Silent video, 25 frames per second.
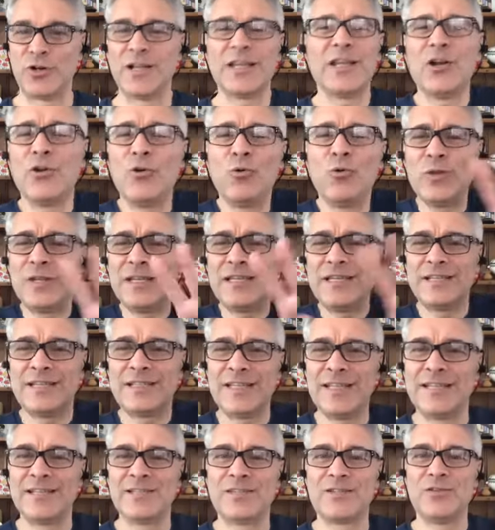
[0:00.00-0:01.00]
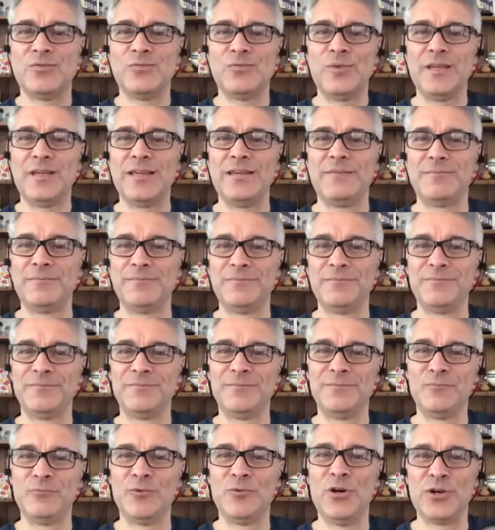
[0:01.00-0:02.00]
You know, all these things that we
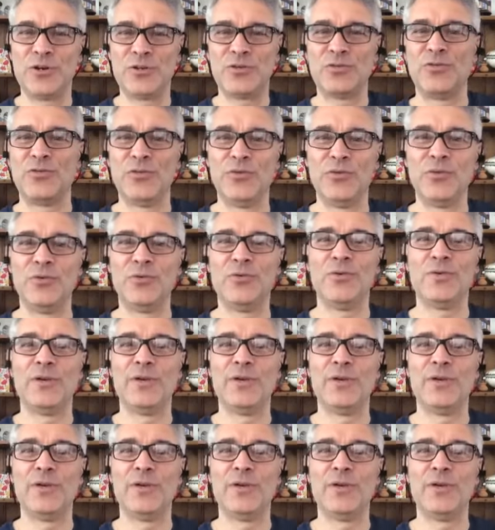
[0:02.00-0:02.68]
mm. work through.